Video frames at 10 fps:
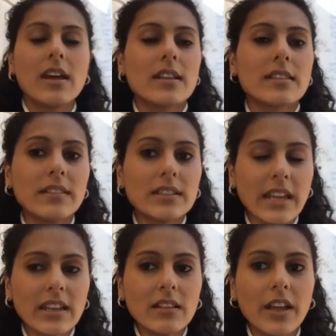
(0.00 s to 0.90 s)
Then the
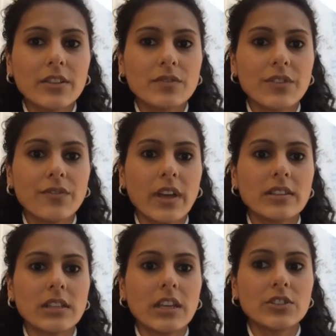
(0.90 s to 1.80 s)
second line of
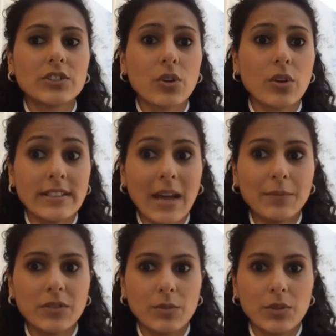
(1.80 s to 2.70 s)
defense is your
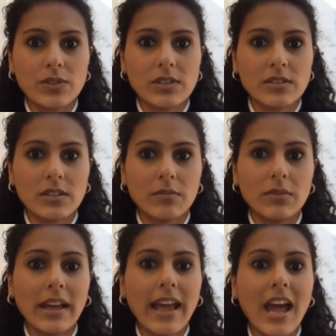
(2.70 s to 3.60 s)
adaptive immune system.
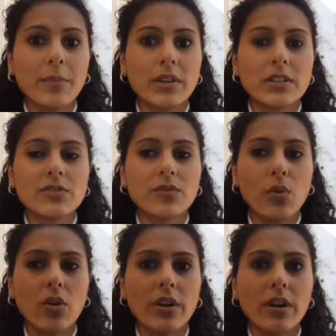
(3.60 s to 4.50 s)
That happens
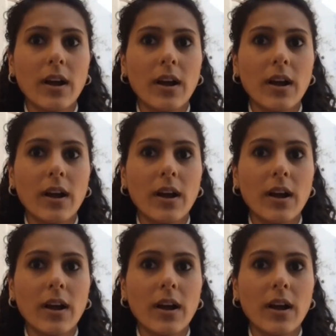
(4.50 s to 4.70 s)
for